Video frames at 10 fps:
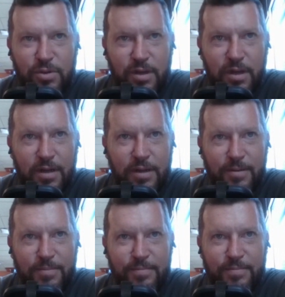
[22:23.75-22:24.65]

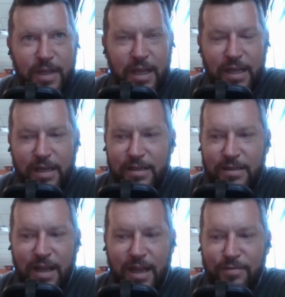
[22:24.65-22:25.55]

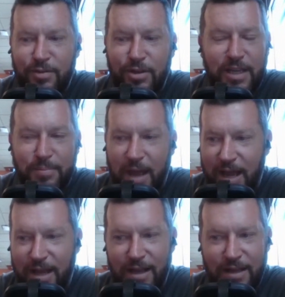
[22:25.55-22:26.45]
and kind of looking
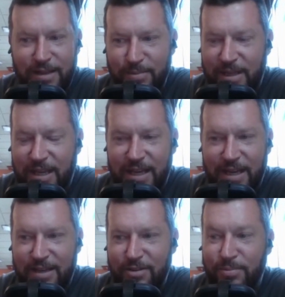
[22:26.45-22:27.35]
back on the
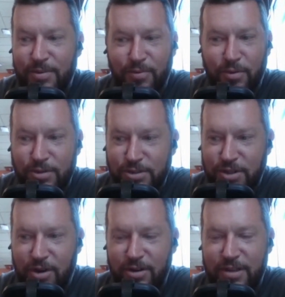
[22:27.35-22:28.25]
beginning or before you
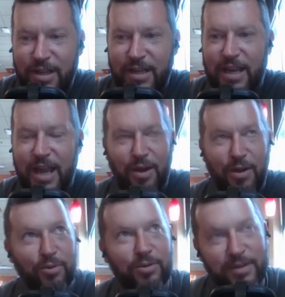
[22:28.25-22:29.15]
started, like
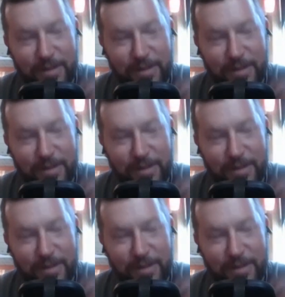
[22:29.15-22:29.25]
how,